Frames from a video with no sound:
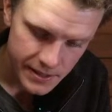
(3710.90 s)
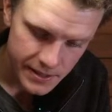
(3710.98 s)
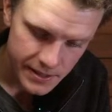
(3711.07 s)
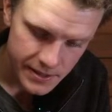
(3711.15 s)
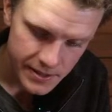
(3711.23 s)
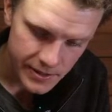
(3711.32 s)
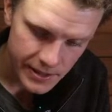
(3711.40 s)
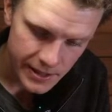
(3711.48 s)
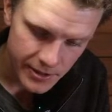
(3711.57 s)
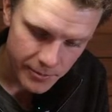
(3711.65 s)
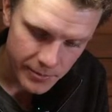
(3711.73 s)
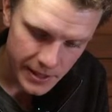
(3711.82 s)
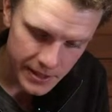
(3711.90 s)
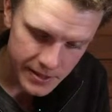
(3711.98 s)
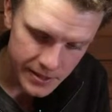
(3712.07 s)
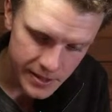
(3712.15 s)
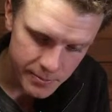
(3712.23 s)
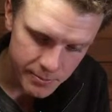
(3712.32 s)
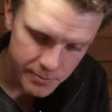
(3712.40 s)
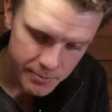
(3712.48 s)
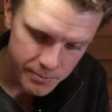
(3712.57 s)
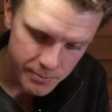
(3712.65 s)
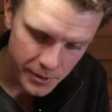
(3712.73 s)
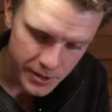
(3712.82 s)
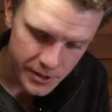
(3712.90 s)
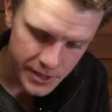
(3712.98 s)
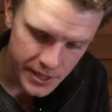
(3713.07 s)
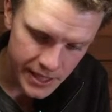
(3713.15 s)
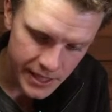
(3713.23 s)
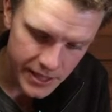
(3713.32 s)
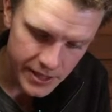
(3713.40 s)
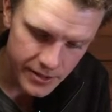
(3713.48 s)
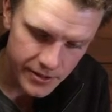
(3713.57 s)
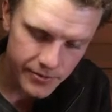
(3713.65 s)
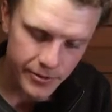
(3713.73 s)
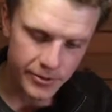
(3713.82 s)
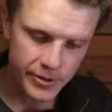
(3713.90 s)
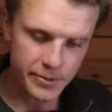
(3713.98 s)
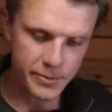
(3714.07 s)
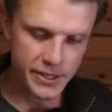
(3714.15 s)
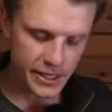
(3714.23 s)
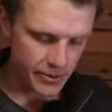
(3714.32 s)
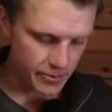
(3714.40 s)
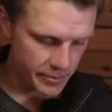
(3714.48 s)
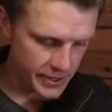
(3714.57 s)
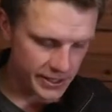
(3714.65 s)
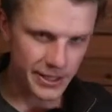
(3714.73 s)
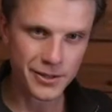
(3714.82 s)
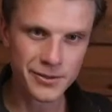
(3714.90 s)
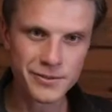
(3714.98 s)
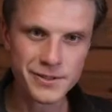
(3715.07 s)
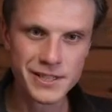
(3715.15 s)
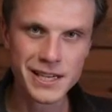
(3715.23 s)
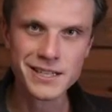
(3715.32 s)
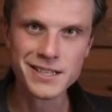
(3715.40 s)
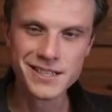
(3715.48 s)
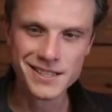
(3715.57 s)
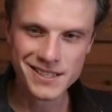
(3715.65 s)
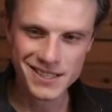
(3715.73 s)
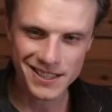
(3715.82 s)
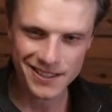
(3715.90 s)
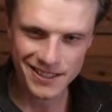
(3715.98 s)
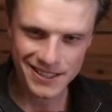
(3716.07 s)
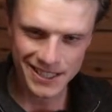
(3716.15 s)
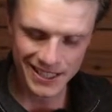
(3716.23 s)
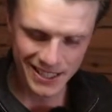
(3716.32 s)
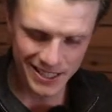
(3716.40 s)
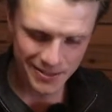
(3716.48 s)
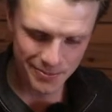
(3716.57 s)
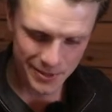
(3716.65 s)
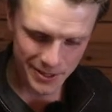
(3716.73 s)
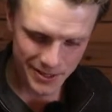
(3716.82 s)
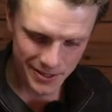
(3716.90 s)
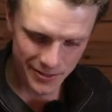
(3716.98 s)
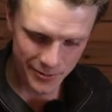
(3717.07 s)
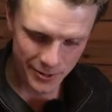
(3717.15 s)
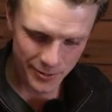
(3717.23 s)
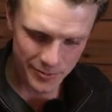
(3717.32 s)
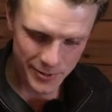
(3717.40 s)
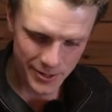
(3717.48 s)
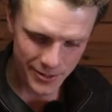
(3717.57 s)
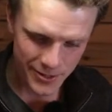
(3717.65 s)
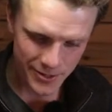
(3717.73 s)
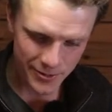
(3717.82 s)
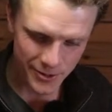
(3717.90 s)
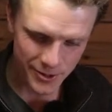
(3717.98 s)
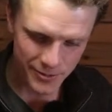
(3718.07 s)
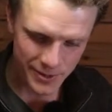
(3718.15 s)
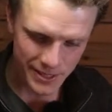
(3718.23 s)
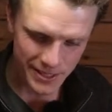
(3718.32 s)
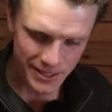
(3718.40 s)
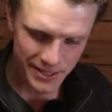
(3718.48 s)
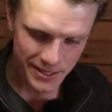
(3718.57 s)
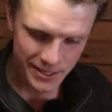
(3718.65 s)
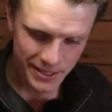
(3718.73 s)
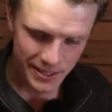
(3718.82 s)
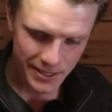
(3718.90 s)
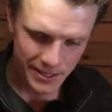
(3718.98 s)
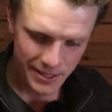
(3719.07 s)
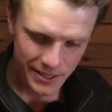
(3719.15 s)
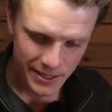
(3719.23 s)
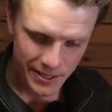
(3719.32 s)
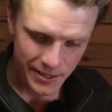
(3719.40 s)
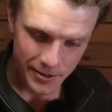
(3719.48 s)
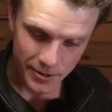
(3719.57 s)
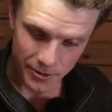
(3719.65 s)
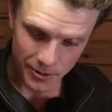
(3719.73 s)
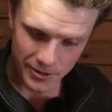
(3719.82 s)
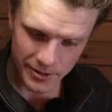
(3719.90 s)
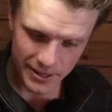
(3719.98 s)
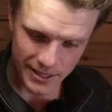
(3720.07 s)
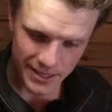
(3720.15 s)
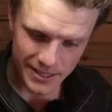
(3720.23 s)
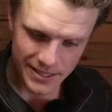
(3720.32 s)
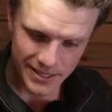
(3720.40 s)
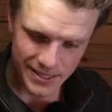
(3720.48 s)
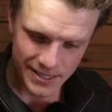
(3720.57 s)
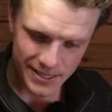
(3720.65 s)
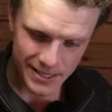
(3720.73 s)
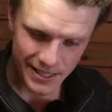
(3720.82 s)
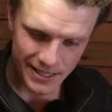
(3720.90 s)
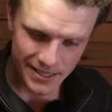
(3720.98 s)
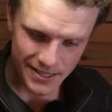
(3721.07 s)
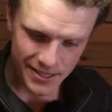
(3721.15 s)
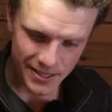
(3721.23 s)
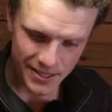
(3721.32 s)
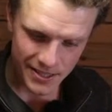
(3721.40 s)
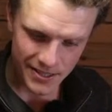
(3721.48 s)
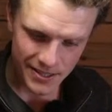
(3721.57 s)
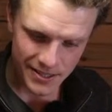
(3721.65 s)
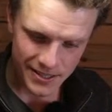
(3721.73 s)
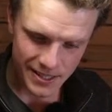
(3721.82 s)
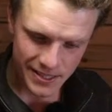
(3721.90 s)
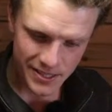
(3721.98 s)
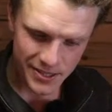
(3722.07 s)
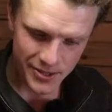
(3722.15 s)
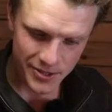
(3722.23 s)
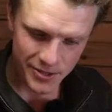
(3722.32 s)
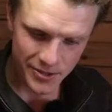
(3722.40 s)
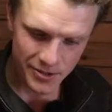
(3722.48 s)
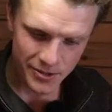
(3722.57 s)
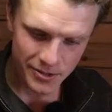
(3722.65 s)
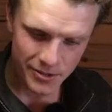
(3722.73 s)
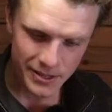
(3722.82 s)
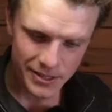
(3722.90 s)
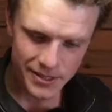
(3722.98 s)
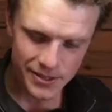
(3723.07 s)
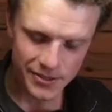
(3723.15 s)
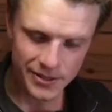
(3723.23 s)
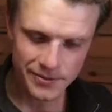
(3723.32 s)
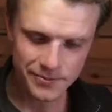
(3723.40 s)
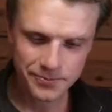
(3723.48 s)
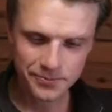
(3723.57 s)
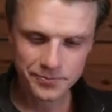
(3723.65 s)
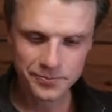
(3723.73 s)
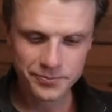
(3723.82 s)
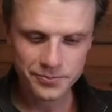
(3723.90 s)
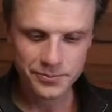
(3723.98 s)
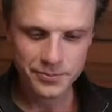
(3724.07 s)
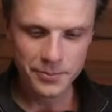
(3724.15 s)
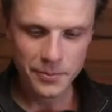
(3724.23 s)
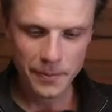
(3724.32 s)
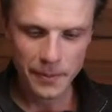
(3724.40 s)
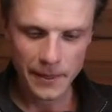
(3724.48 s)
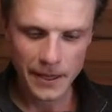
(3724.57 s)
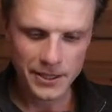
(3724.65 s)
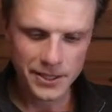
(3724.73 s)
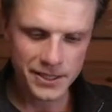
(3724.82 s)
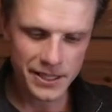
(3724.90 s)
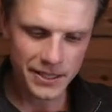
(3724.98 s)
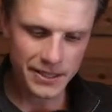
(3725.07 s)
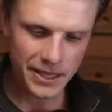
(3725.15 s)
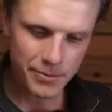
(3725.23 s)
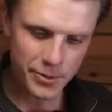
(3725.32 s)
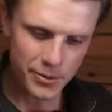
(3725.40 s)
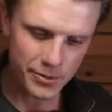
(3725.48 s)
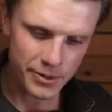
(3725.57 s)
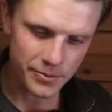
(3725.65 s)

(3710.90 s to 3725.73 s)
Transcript: So I don't paint particular for Christmas. I don't paint kind of Santas and things like that, but for Christmas launch, of course, we need northern lights and stars and snow and so on, and just that mood.